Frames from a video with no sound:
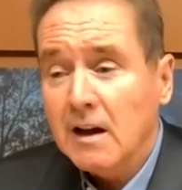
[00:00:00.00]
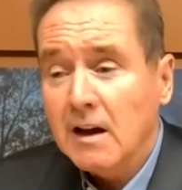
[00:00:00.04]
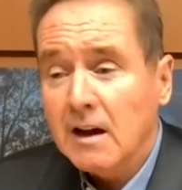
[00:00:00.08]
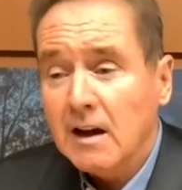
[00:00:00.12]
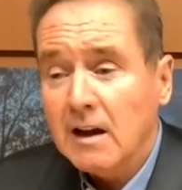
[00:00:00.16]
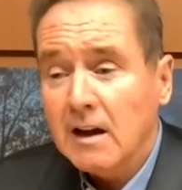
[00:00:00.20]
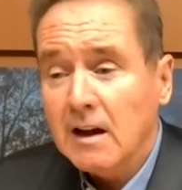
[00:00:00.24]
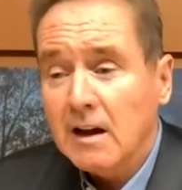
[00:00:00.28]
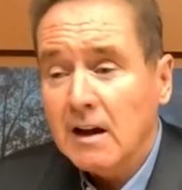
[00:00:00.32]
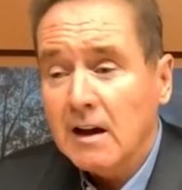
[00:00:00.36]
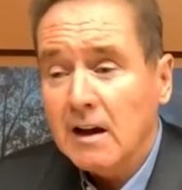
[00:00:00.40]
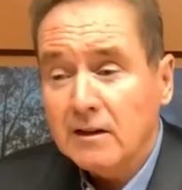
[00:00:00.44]

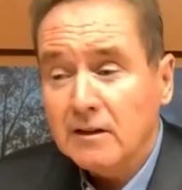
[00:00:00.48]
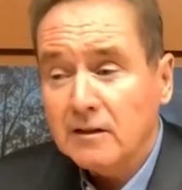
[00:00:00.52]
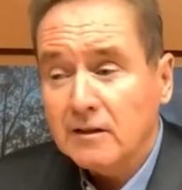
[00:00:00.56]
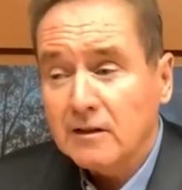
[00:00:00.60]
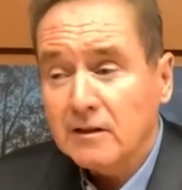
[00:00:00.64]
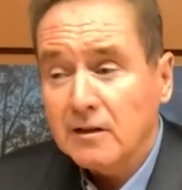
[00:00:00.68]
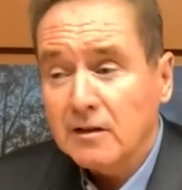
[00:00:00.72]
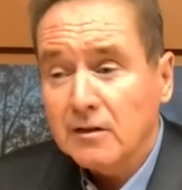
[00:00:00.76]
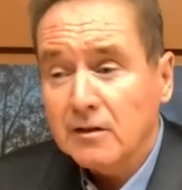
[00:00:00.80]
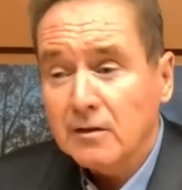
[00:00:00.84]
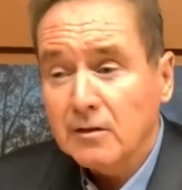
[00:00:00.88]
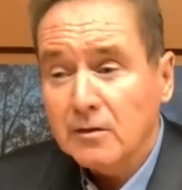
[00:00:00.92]
is
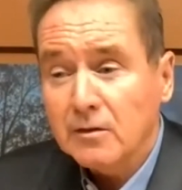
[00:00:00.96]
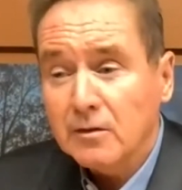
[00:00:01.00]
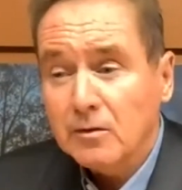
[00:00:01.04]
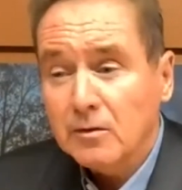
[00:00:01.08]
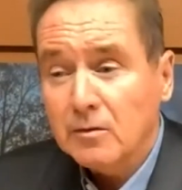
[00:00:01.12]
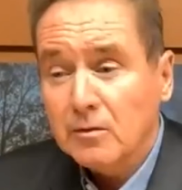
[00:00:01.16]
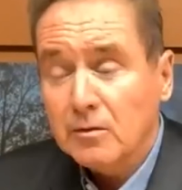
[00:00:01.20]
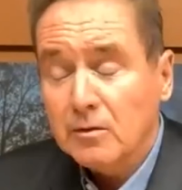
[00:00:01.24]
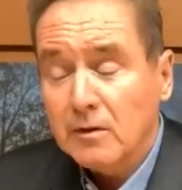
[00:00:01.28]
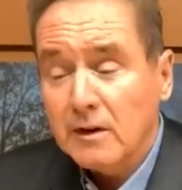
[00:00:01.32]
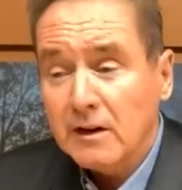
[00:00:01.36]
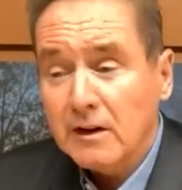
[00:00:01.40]

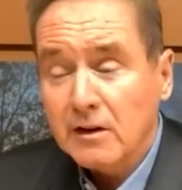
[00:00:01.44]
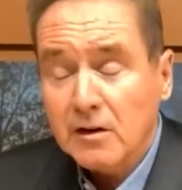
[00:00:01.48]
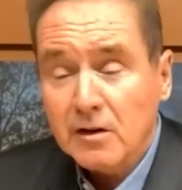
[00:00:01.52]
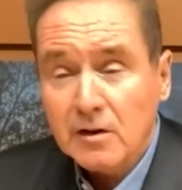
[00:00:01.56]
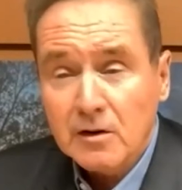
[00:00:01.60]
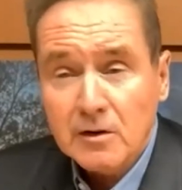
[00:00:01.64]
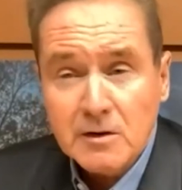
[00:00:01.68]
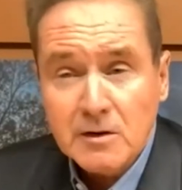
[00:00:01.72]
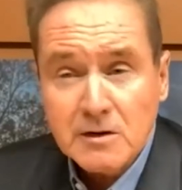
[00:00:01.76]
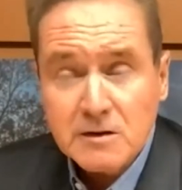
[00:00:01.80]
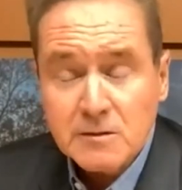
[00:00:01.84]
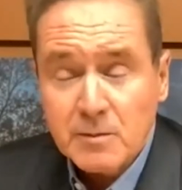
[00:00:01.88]
to
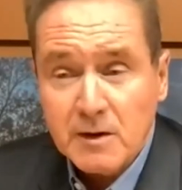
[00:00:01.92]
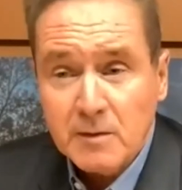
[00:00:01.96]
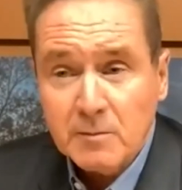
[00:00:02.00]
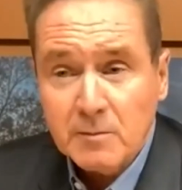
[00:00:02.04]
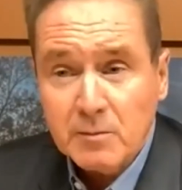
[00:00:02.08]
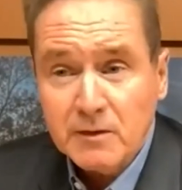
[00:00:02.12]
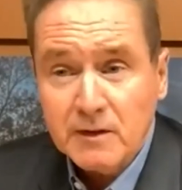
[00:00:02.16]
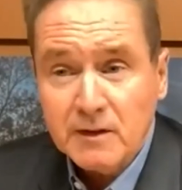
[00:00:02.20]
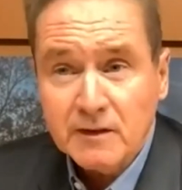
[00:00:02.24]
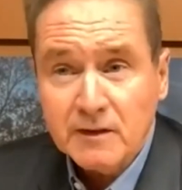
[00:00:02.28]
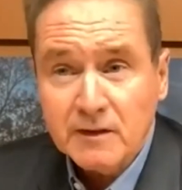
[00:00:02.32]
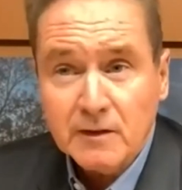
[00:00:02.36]
encourage
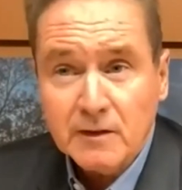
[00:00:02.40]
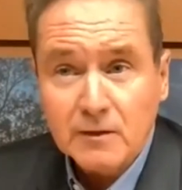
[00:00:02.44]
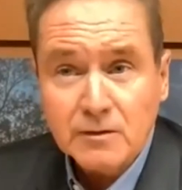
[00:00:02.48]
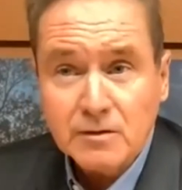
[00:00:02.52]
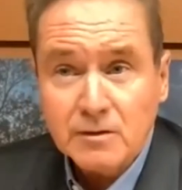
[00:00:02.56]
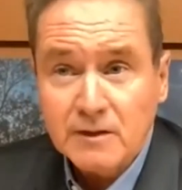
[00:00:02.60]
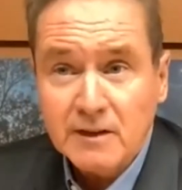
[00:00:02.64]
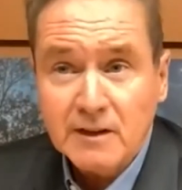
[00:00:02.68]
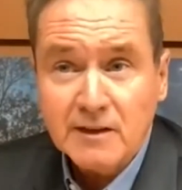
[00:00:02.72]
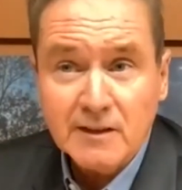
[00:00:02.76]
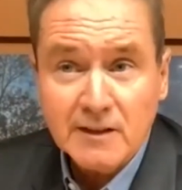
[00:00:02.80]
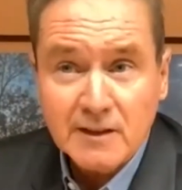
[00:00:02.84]
people to social
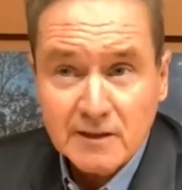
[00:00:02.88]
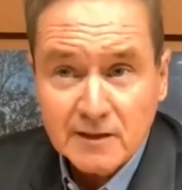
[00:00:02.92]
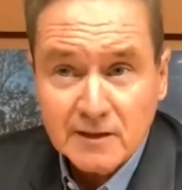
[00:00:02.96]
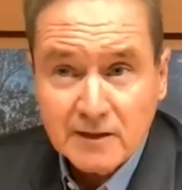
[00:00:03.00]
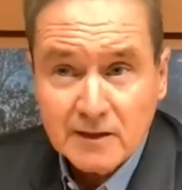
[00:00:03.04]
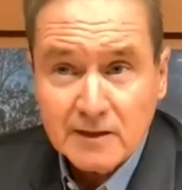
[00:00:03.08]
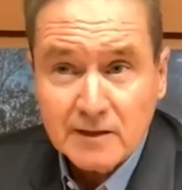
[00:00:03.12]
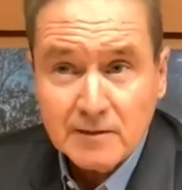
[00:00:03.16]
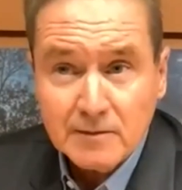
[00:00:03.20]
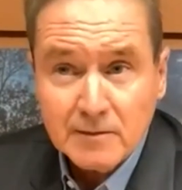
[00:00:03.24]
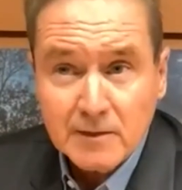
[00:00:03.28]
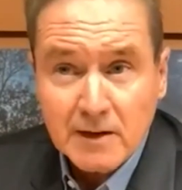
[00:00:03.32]

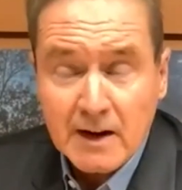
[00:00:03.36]
distance.